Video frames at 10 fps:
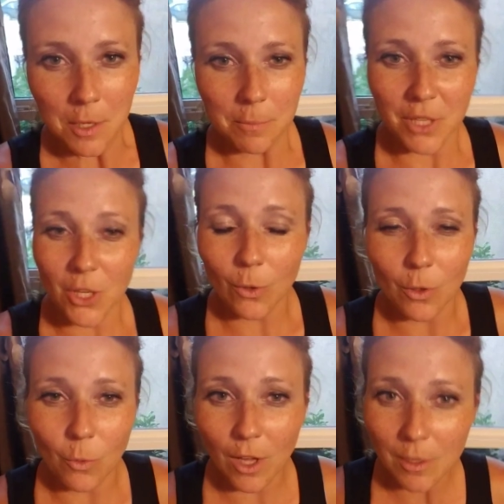But you are
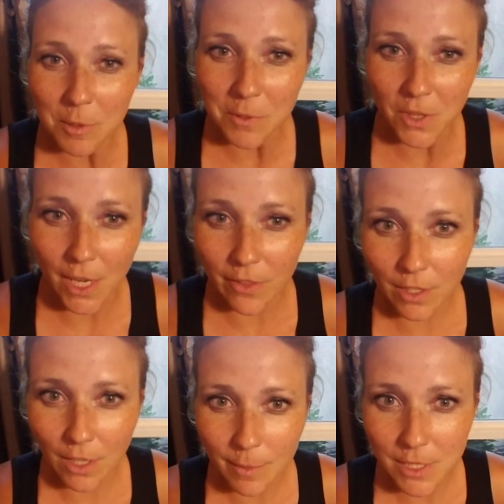welcome to put that in the
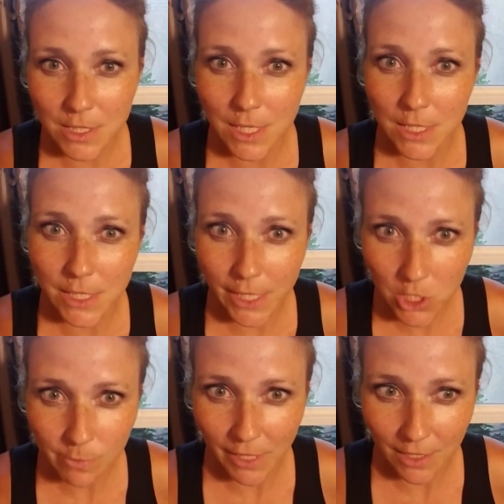comments and teach
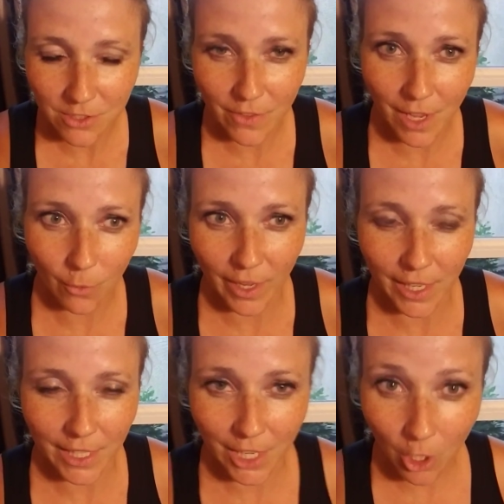me, so that way I
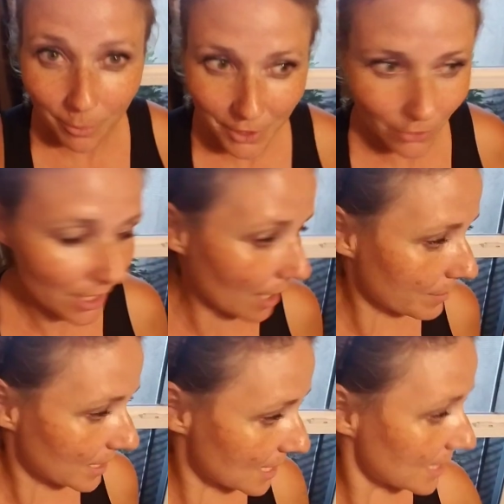can help you not
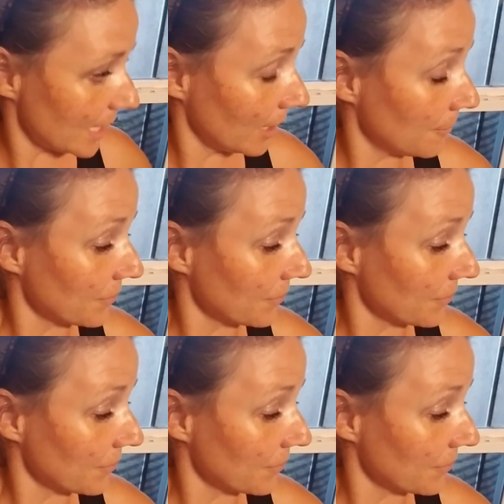be dizzy.